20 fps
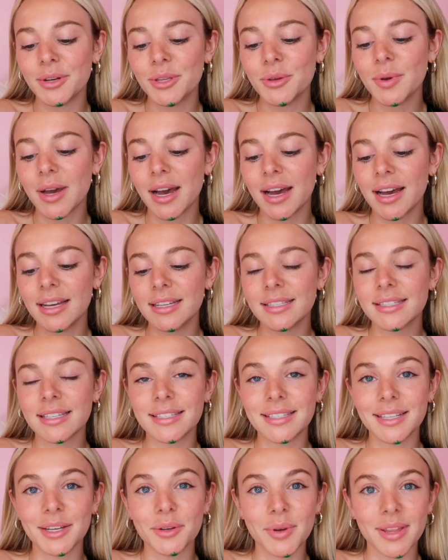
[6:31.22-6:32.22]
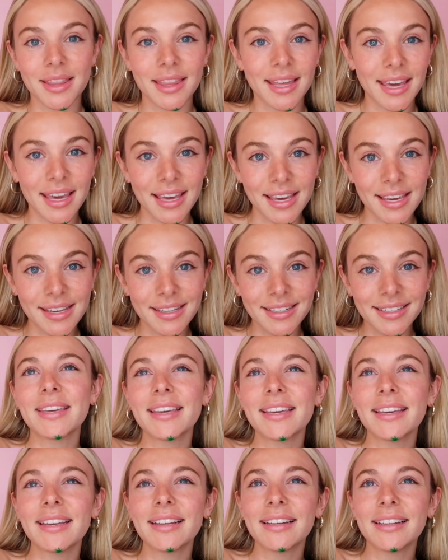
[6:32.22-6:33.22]
do you guys deal with hate? I,
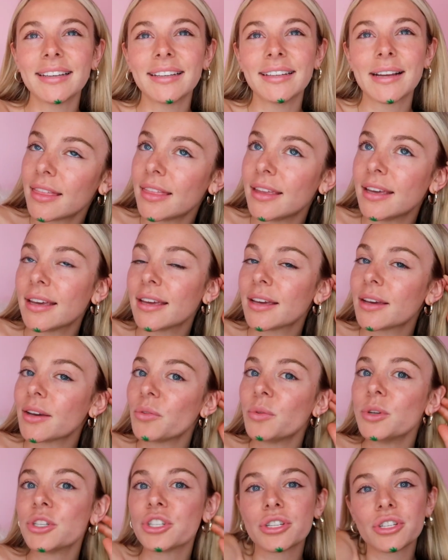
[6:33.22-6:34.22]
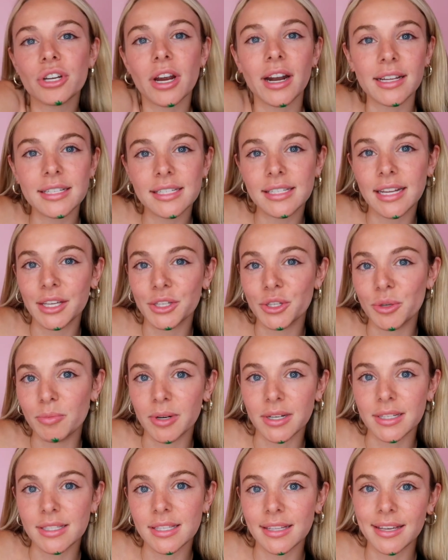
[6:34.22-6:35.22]
mean, I think we just try not to take it too
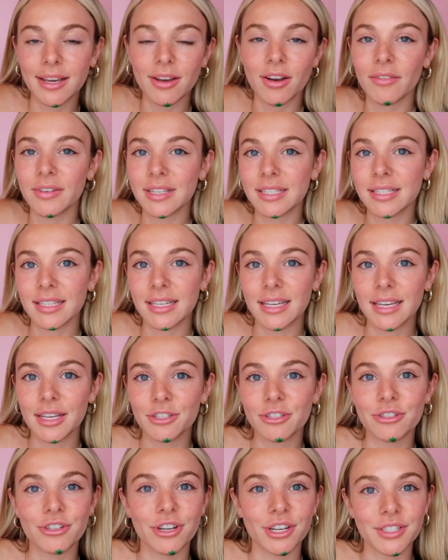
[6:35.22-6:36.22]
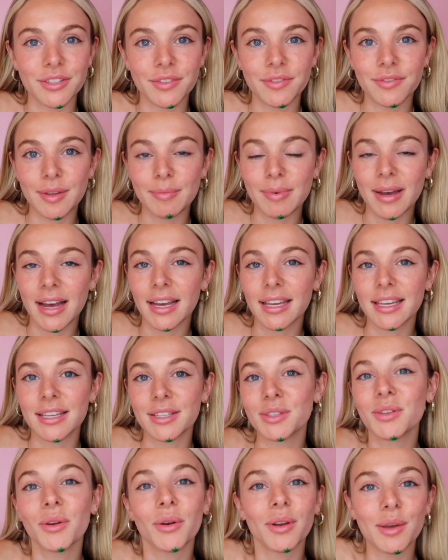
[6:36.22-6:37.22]
personally. Obviously, constructive feedback is
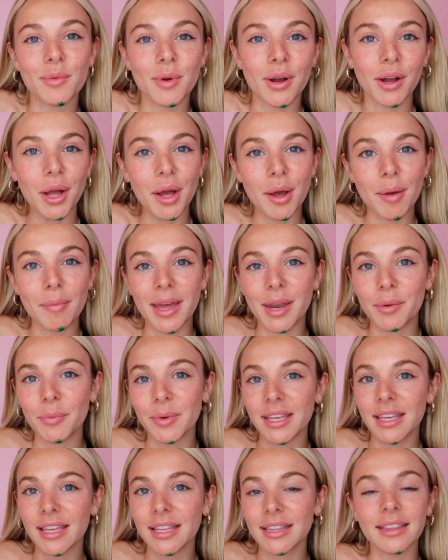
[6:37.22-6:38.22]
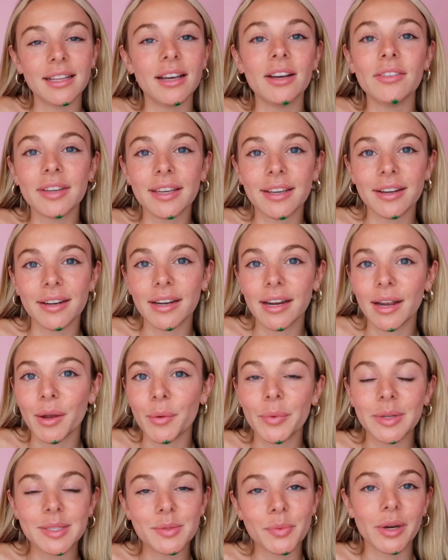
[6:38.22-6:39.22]
totally welcome and we love hearing
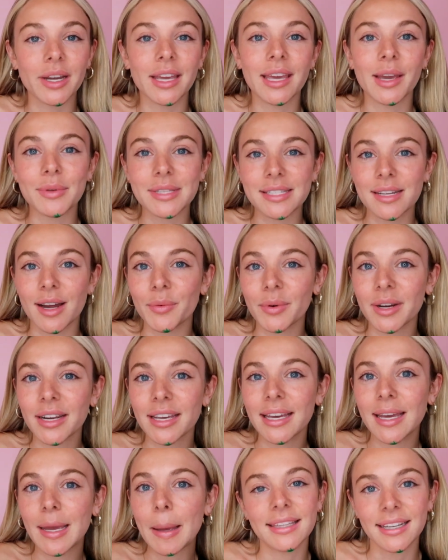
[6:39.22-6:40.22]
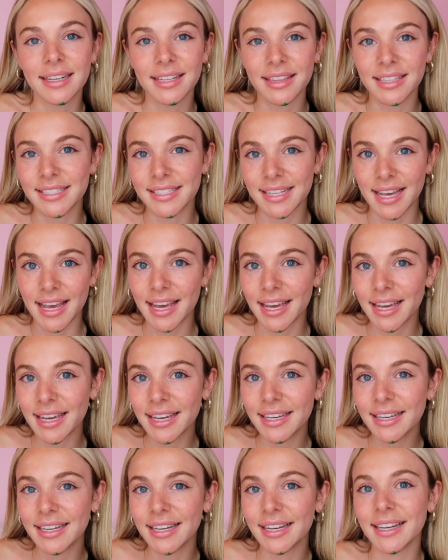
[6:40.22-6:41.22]
what's working, what's not working. At the end of the
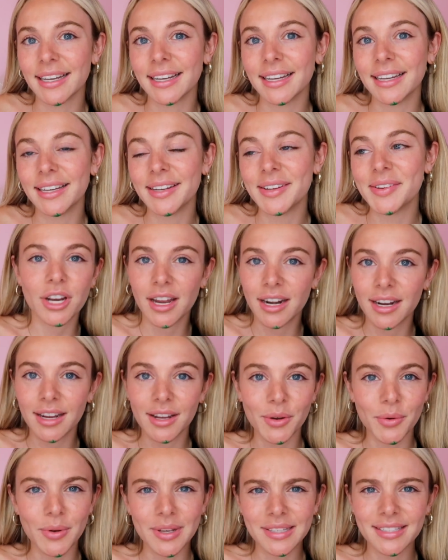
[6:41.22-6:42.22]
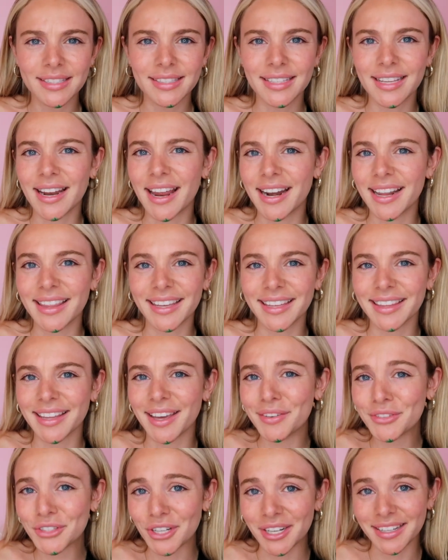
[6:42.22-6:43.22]
day, uh, try to always, in anything in
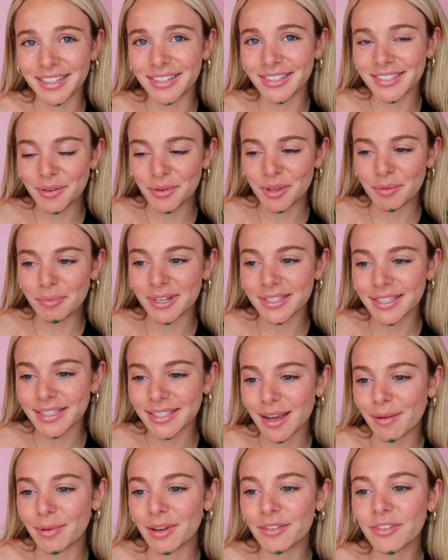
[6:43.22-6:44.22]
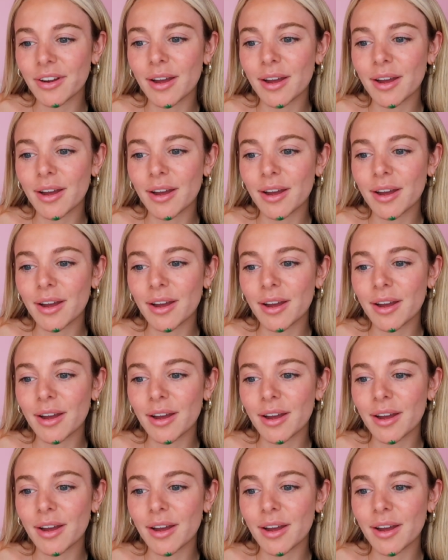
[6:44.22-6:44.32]
life, try to understand where the person's coming